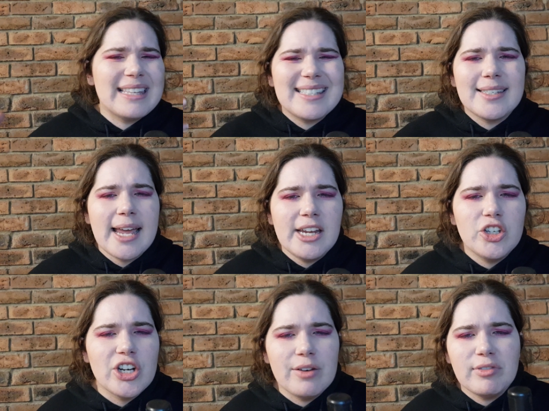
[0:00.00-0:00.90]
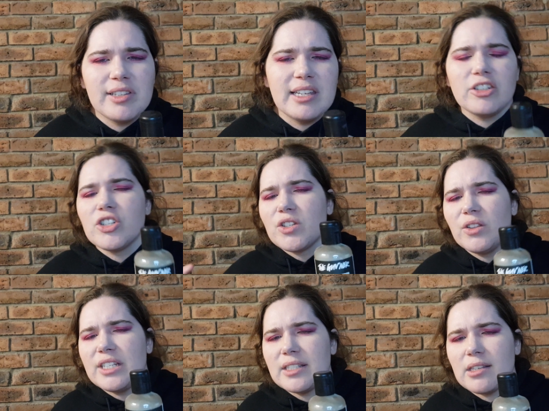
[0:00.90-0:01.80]
sage and everything just
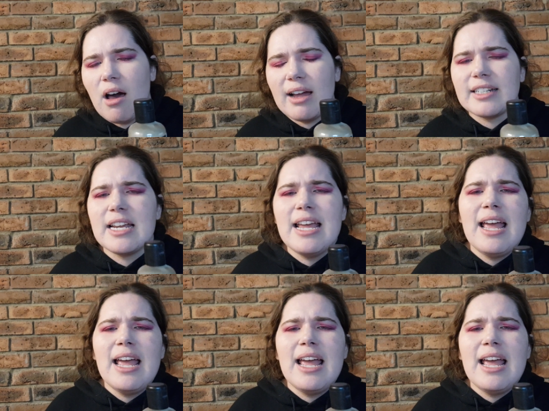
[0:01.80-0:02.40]
on this side.